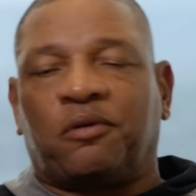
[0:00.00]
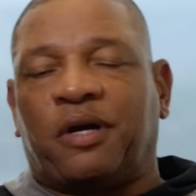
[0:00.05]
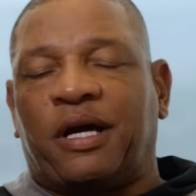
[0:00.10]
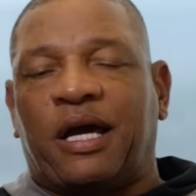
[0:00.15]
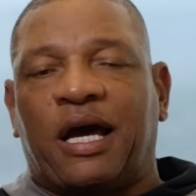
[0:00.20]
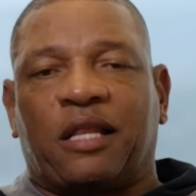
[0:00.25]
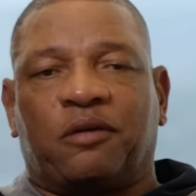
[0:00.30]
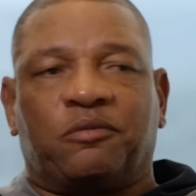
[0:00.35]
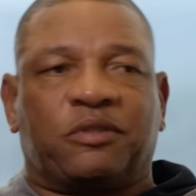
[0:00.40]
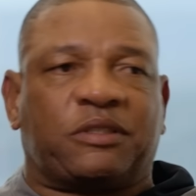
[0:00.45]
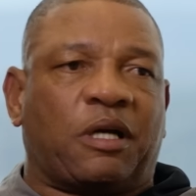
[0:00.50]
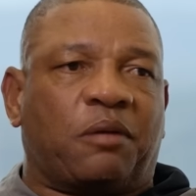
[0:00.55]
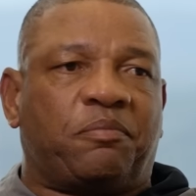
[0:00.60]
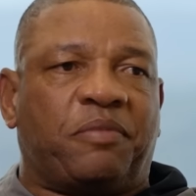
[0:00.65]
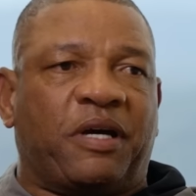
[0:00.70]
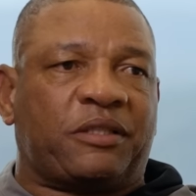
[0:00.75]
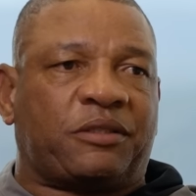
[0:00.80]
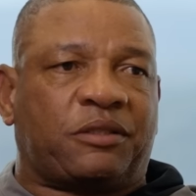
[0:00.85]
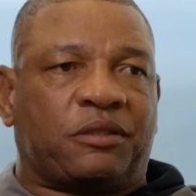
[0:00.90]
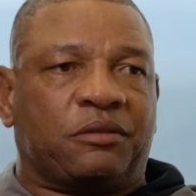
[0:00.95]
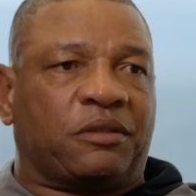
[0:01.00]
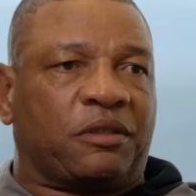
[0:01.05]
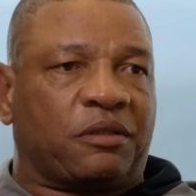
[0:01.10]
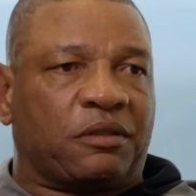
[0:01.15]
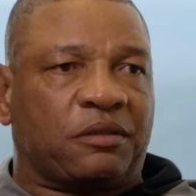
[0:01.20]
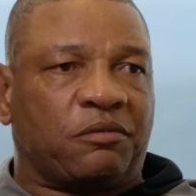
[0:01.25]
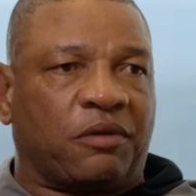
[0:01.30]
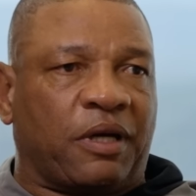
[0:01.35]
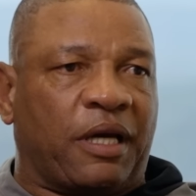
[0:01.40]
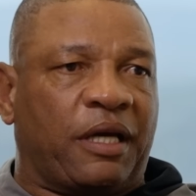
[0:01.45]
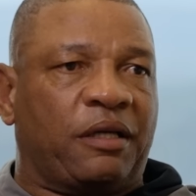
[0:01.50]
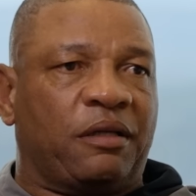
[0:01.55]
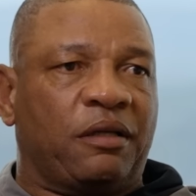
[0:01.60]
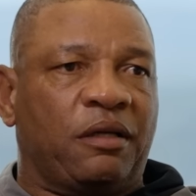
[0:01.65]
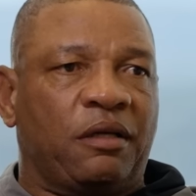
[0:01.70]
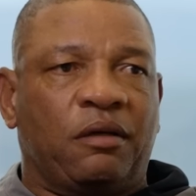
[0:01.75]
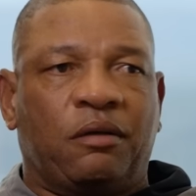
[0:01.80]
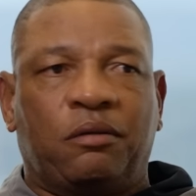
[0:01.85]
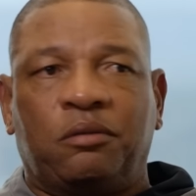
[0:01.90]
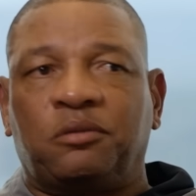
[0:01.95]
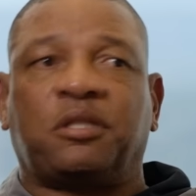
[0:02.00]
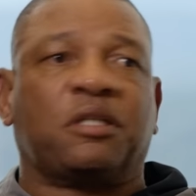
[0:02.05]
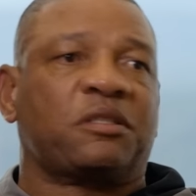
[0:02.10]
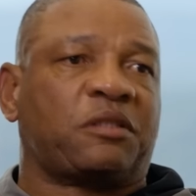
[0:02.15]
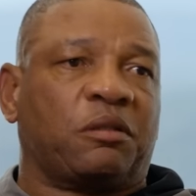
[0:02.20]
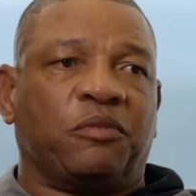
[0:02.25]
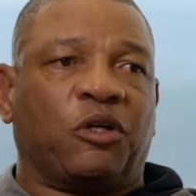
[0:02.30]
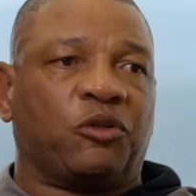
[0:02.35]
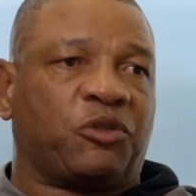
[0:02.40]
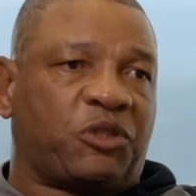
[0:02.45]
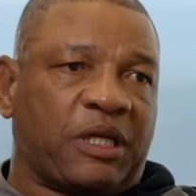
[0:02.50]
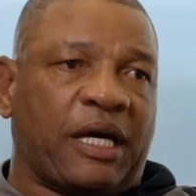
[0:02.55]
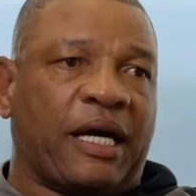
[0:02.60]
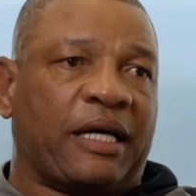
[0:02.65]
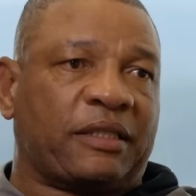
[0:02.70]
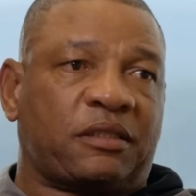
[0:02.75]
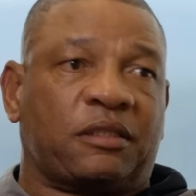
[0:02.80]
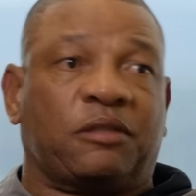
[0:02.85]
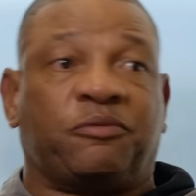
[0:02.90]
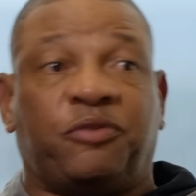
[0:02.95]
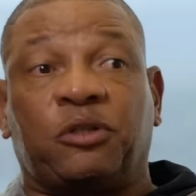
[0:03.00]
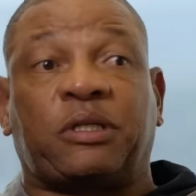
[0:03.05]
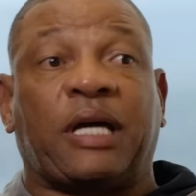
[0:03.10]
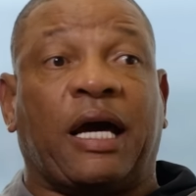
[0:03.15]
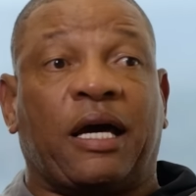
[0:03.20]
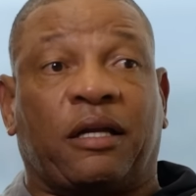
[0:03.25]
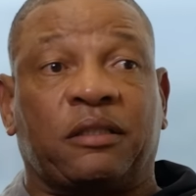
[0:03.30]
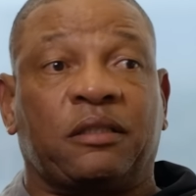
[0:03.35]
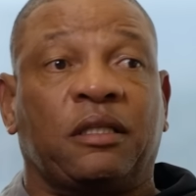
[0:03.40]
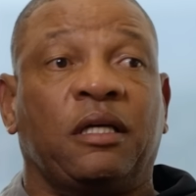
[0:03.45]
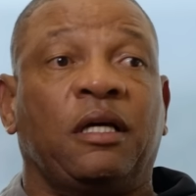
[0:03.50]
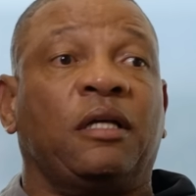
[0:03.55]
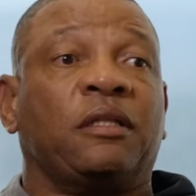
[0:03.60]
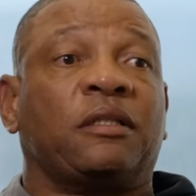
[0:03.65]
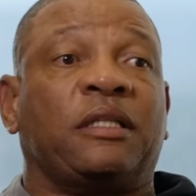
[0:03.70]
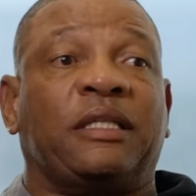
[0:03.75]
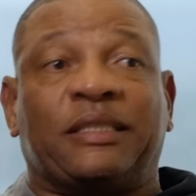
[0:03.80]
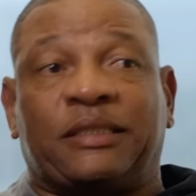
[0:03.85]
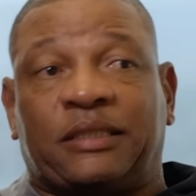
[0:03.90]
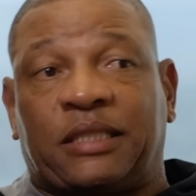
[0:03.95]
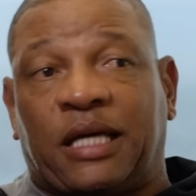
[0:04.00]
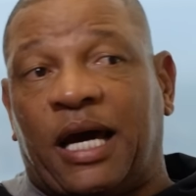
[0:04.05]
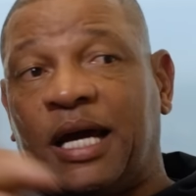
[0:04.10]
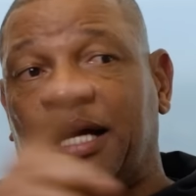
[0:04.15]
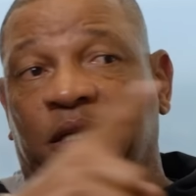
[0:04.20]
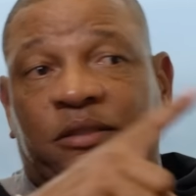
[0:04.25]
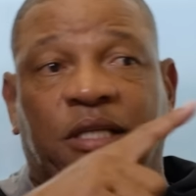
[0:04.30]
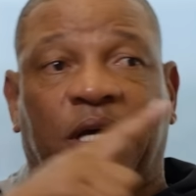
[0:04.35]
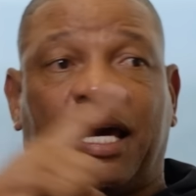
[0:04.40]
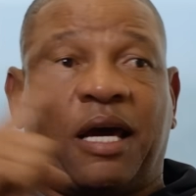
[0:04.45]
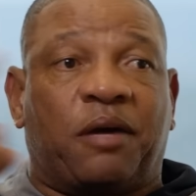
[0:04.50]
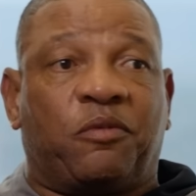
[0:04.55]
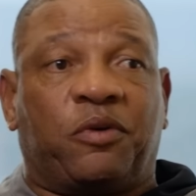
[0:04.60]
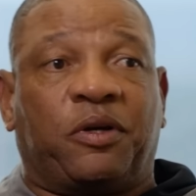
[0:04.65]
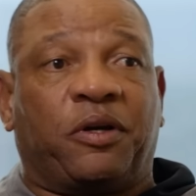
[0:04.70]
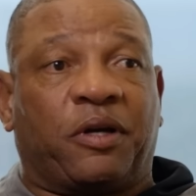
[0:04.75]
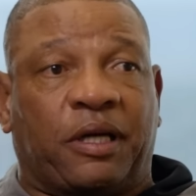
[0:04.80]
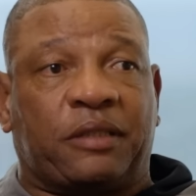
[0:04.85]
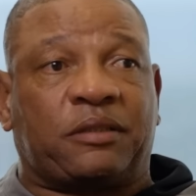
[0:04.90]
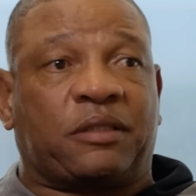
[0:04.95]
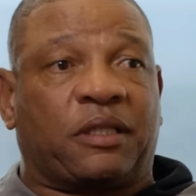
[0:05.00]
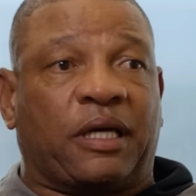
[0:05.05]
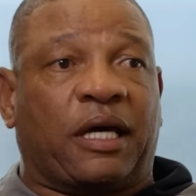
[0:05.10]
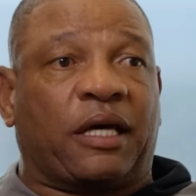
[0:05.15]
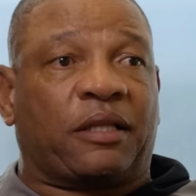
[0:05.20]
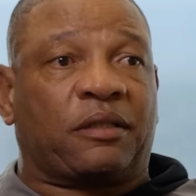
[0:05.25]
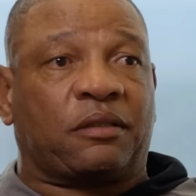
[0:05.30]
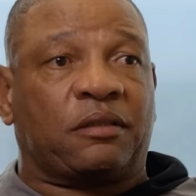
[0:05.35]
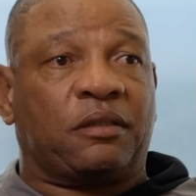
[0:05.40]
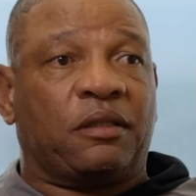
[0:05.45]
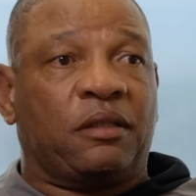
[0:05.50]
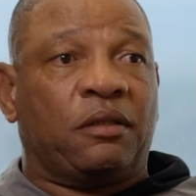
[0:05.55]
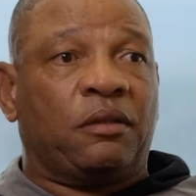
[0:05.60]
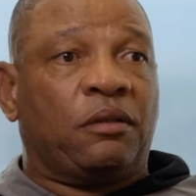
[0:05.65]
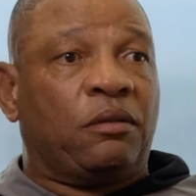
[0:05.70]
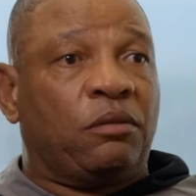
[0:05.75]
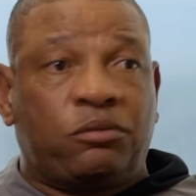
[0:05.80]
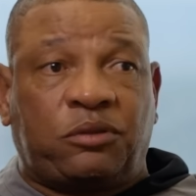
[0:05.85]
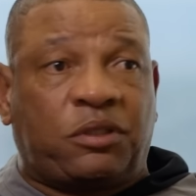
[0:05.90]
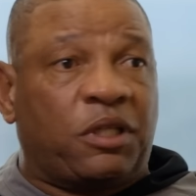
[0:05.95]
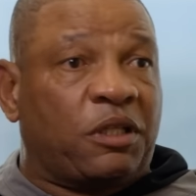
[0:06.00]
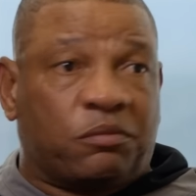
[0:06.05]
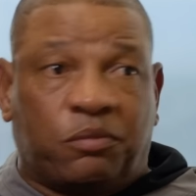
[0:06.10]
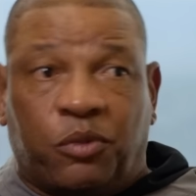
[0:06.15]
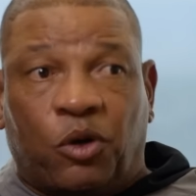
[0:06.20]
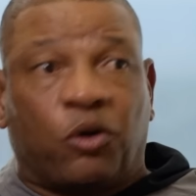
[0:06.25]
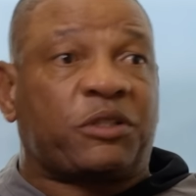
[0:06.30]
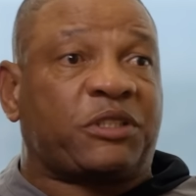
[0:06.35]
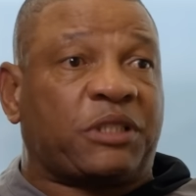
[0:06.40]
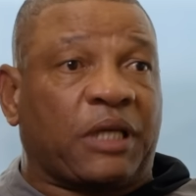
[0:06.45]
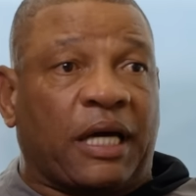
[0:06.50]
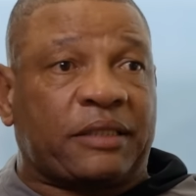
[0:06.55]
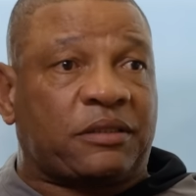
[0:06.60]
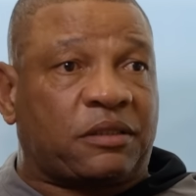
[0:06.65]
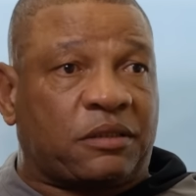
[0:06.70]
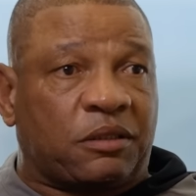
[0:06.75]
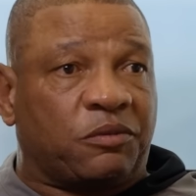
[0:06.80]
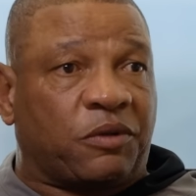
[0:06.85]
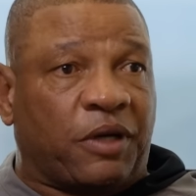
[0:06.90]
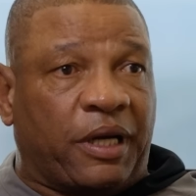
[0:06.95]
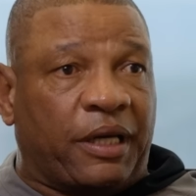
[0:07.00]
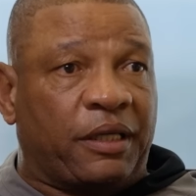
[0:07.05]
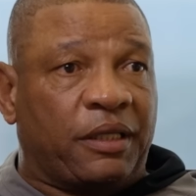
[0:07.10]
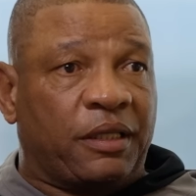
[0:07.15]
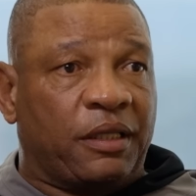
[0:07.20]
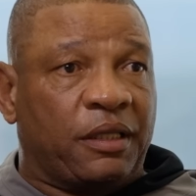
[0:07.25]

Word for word: Ray Allen was our best shooter, right? Who took the most shots? If you counted the entire time we were together, who took more shots than Ray?